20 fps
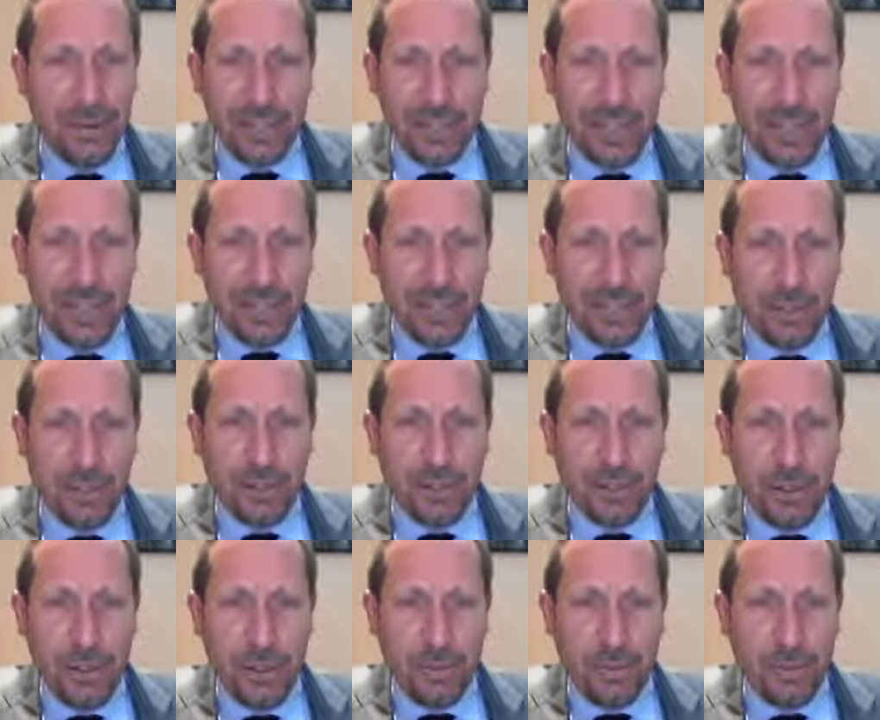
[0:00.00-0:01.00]
You got you
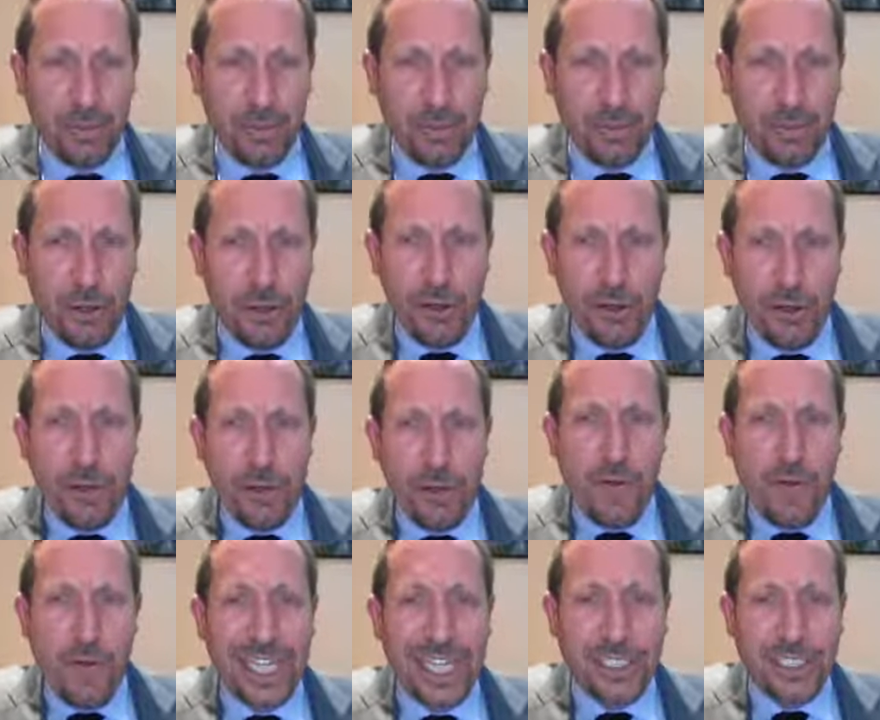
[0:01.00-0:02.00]
you you're
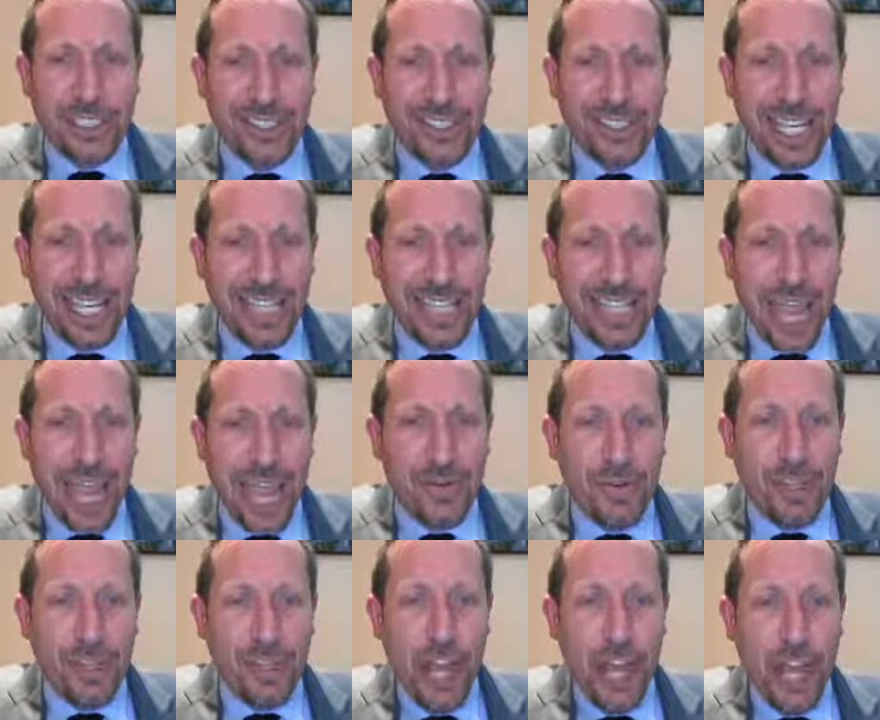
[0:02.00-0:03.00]
the righteous King
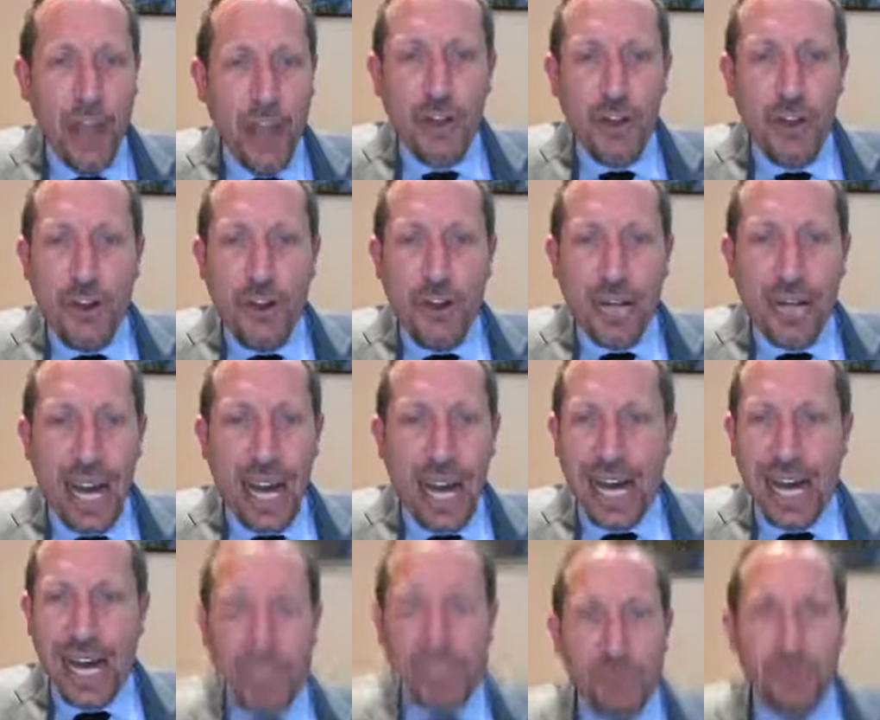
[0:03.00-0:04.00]
David. You
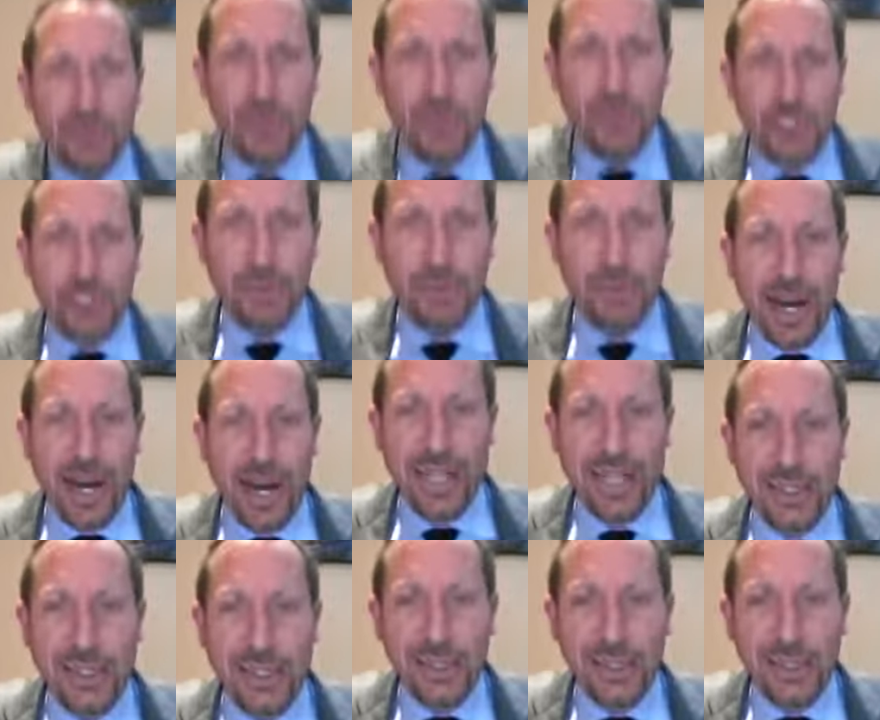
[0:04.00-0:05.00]
can't worship
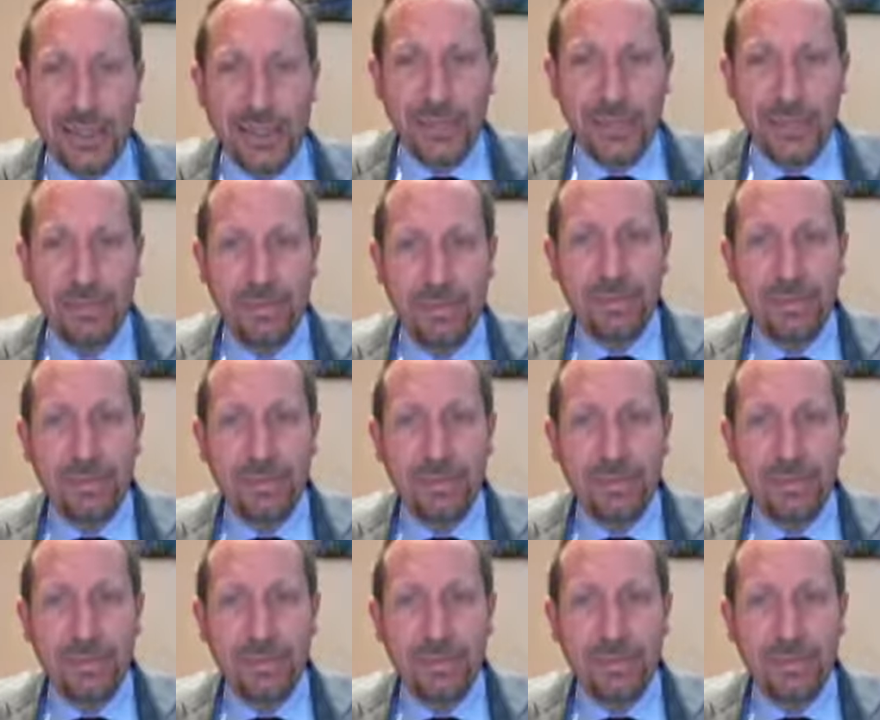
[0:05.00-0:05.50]
idols."